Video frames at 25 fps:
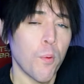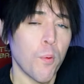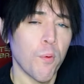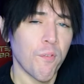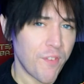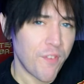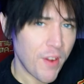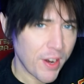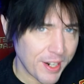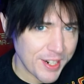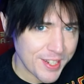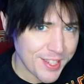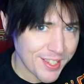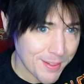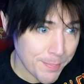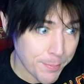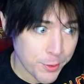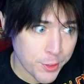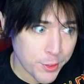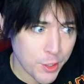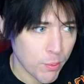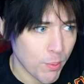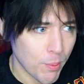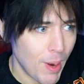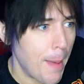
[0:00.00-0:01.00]
Very
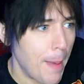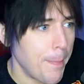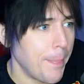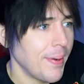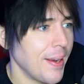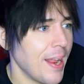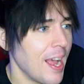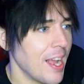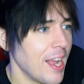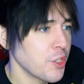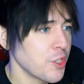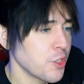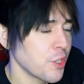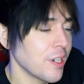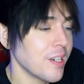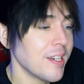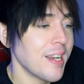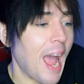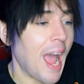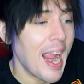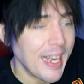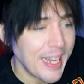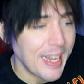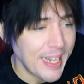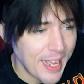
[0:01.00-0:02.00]
similar to Rapidash.
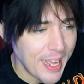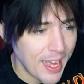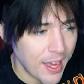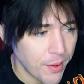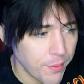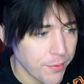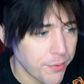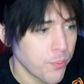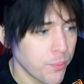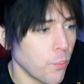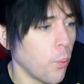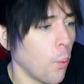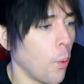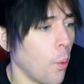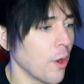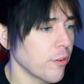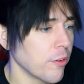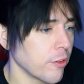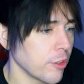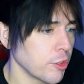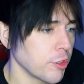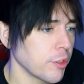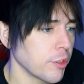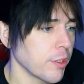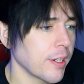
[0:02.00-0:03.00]
90 health, 1
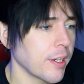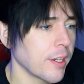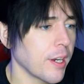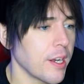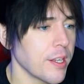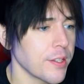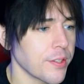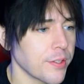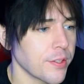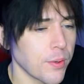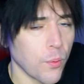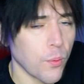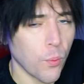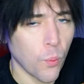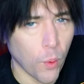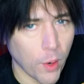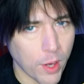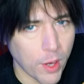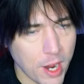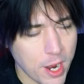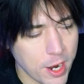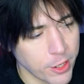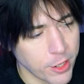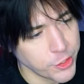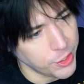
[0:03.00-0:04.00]
retreat cost,
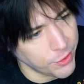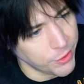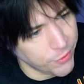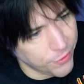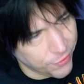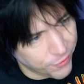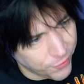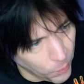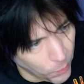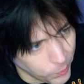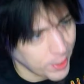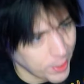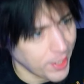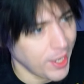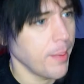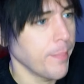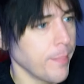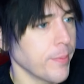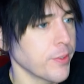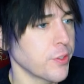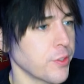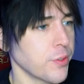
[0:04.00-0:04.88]
1 energy, 40 damage.